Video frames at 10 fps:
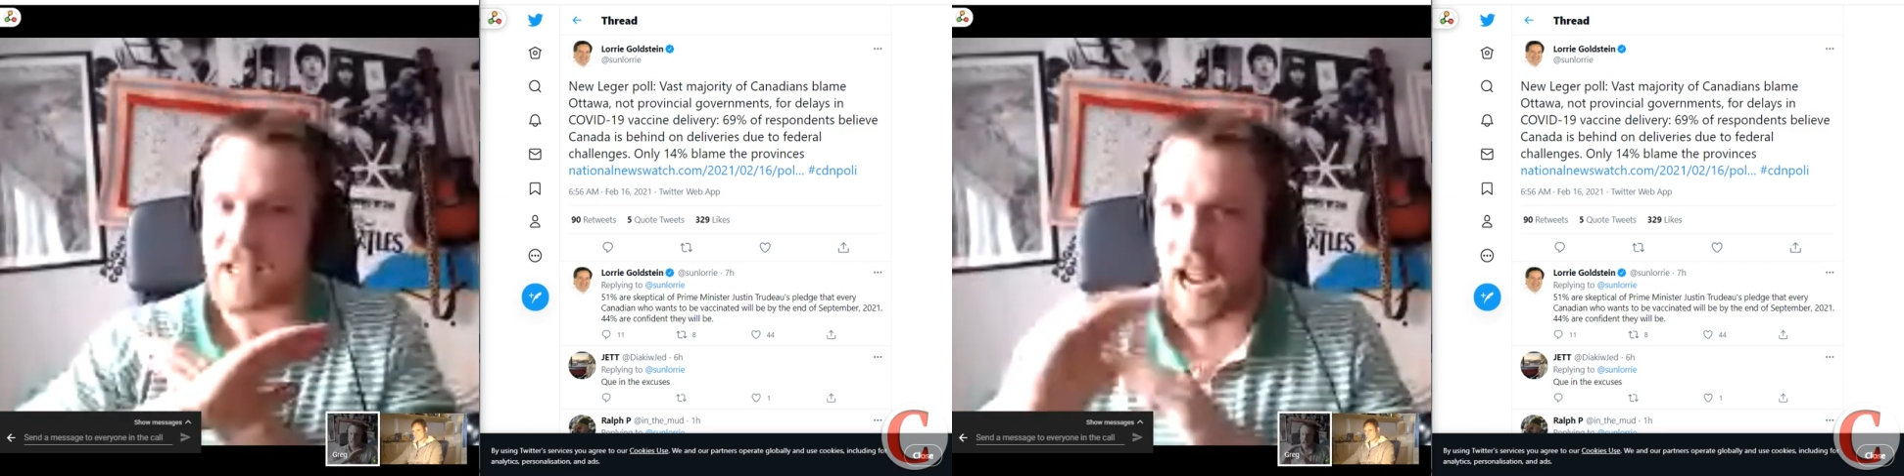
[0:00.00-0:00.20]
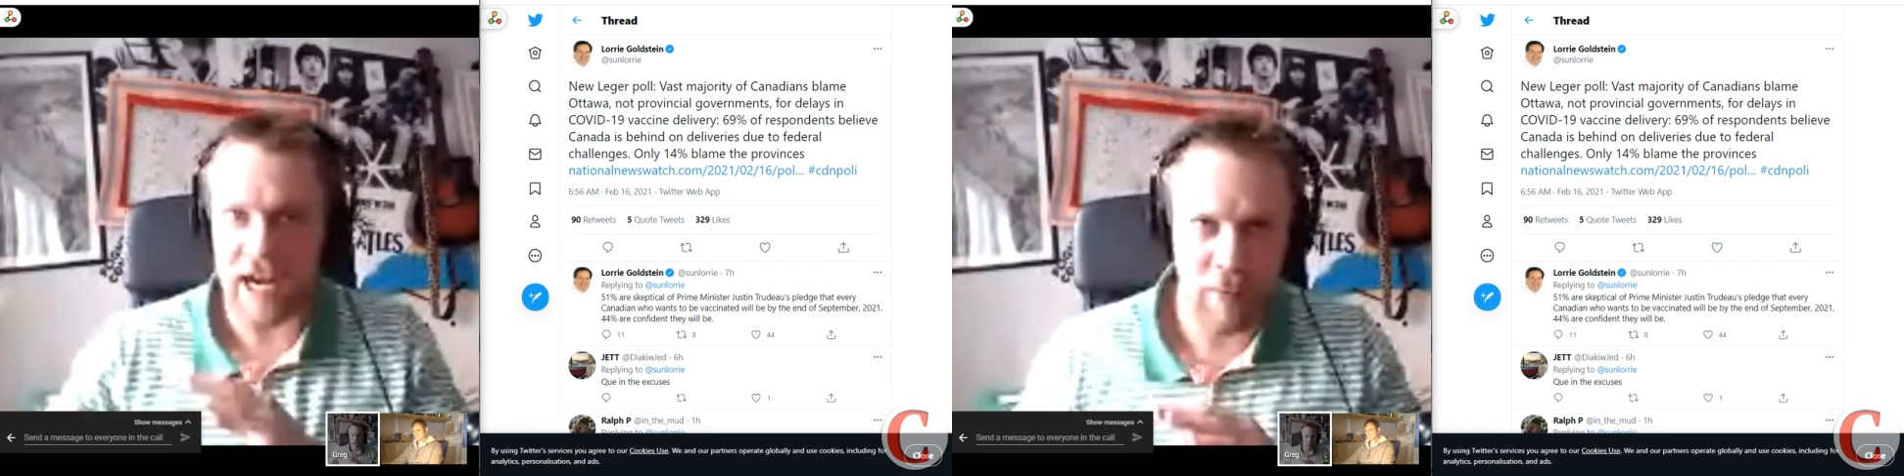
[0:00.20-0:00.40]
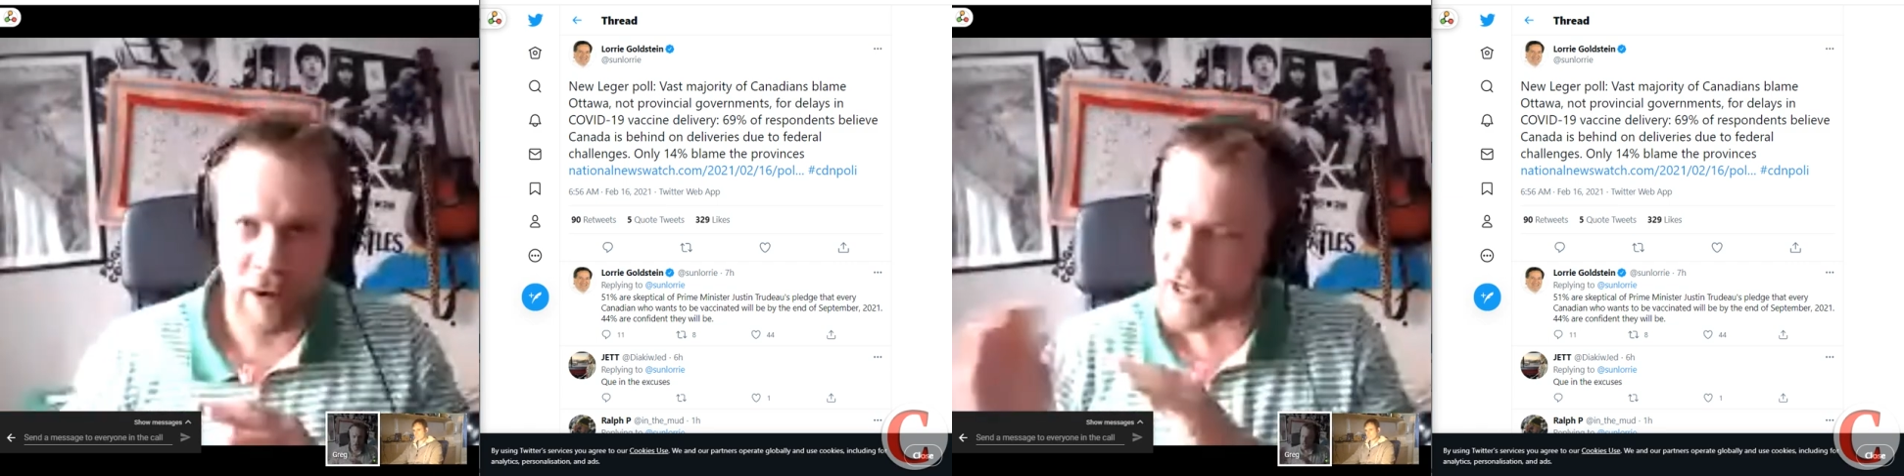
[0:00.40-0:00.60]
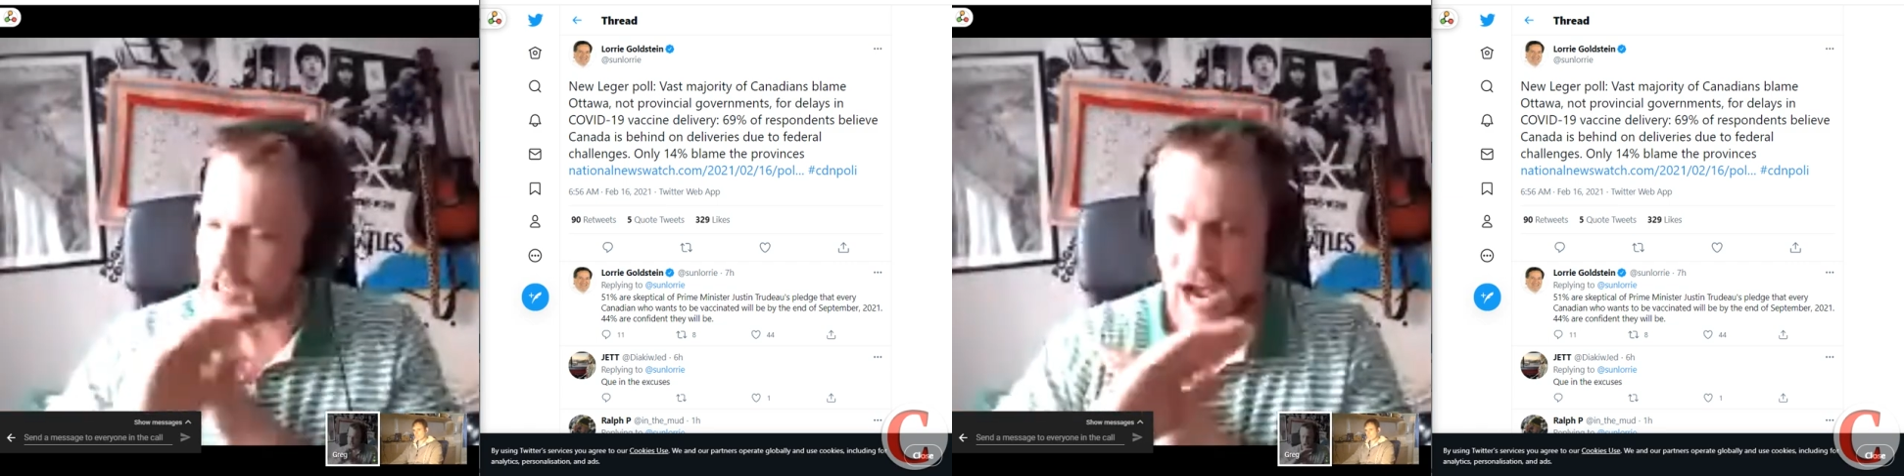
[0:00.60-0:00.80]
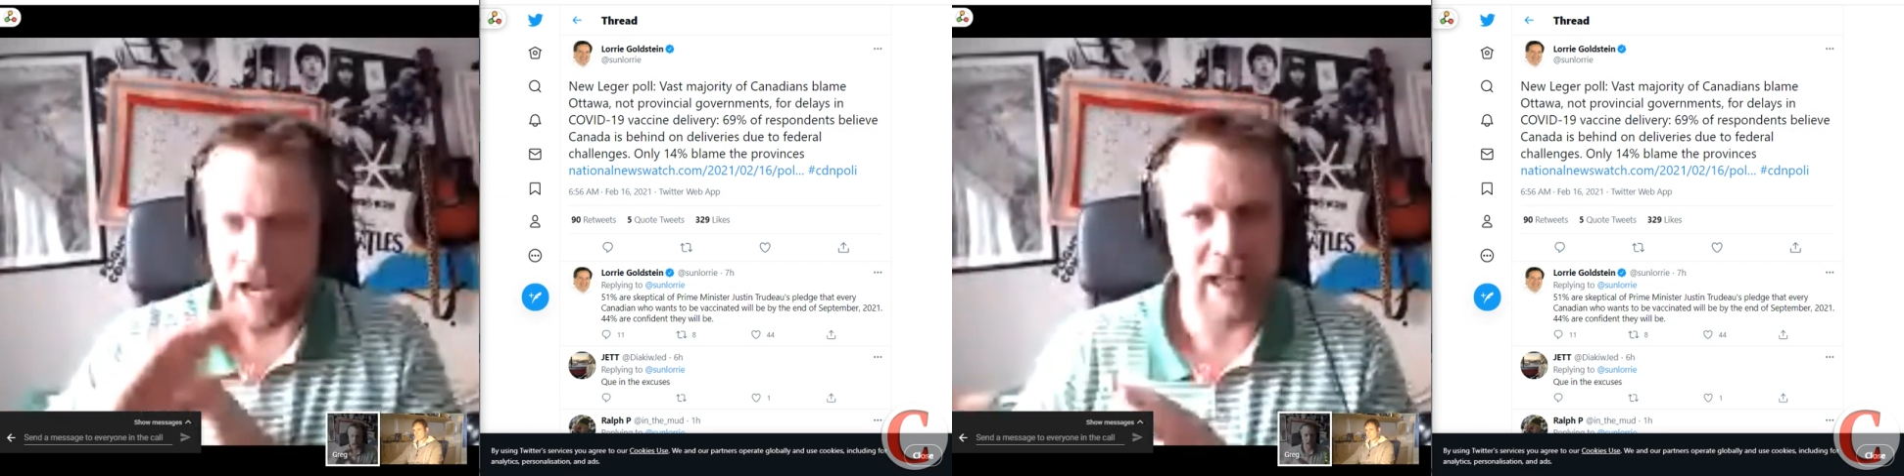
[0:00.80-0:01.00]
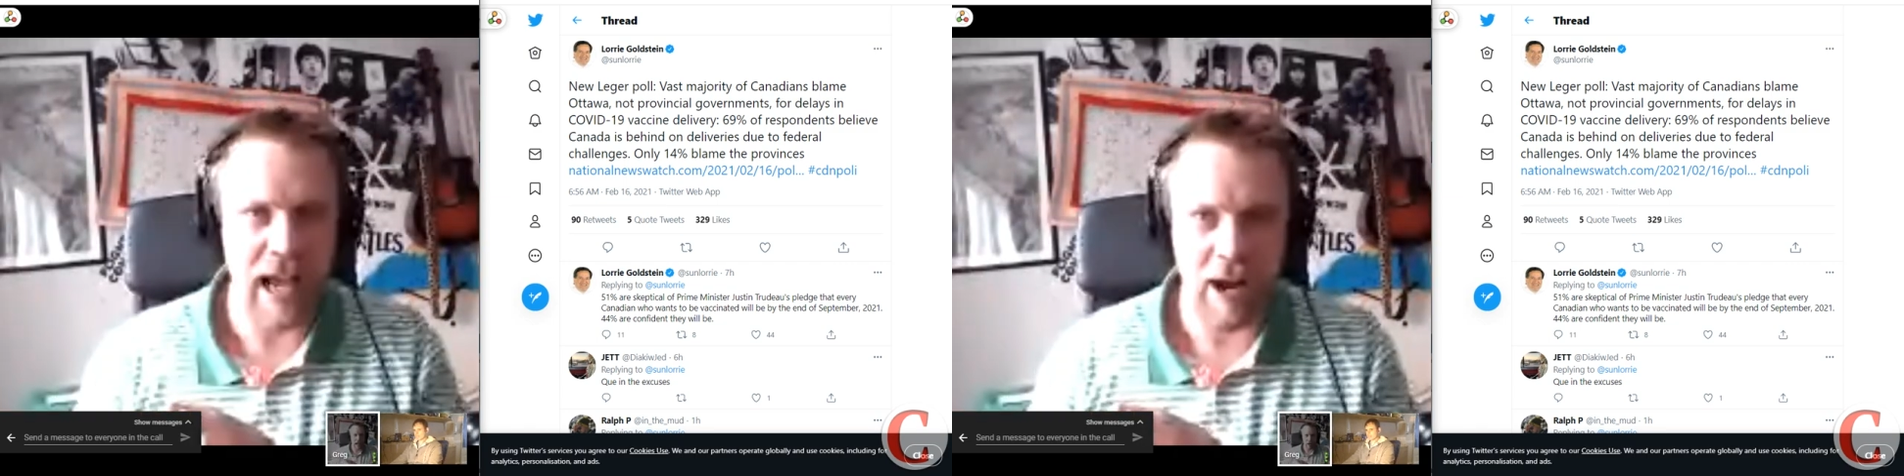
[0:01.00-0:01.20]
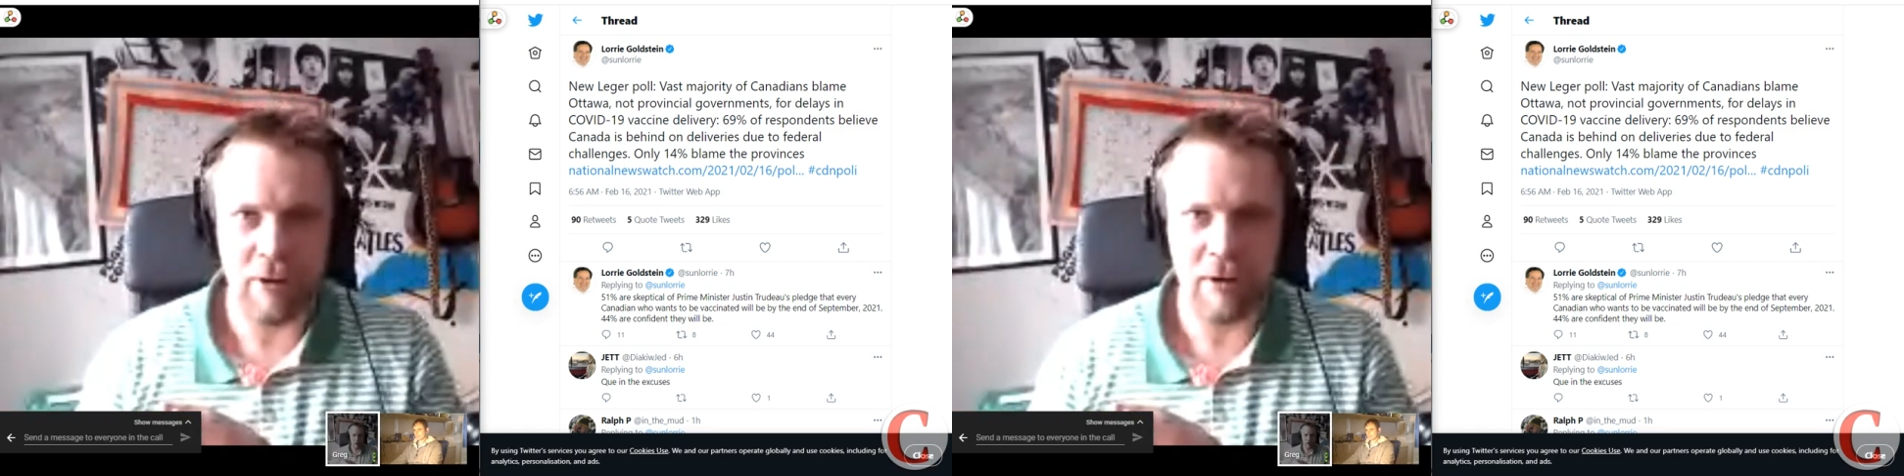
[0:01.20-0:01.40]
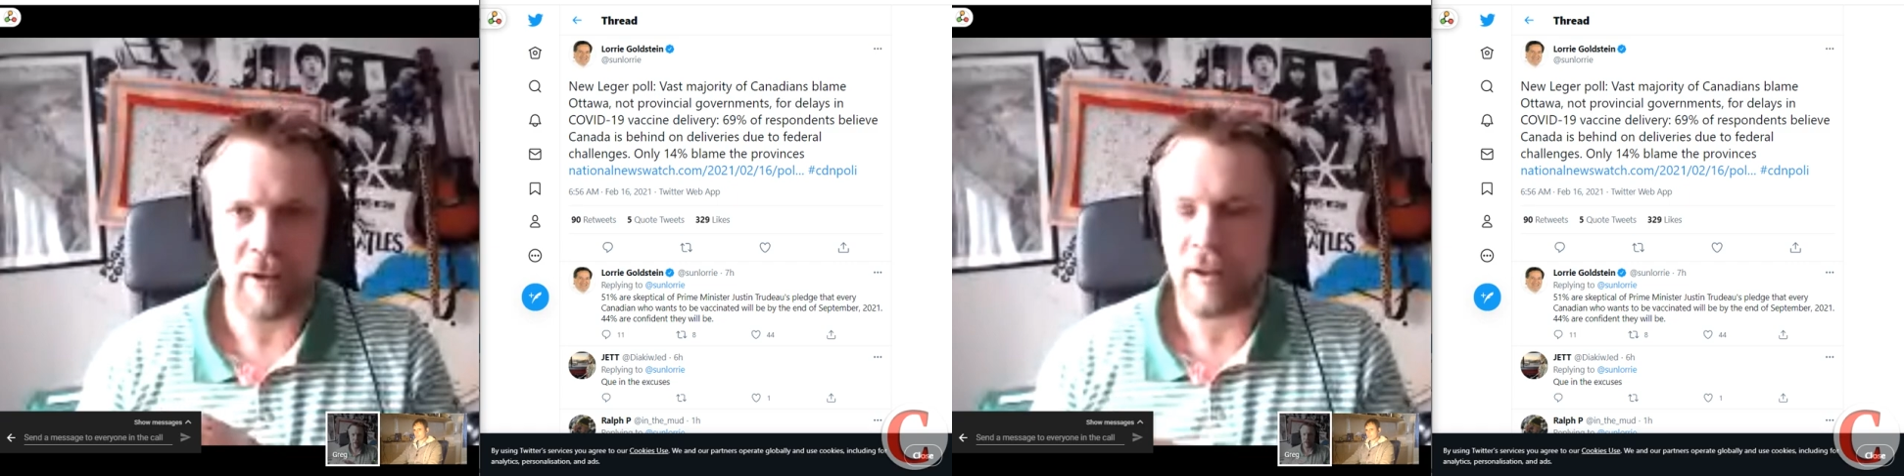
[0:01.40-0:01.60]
any way is not allowed.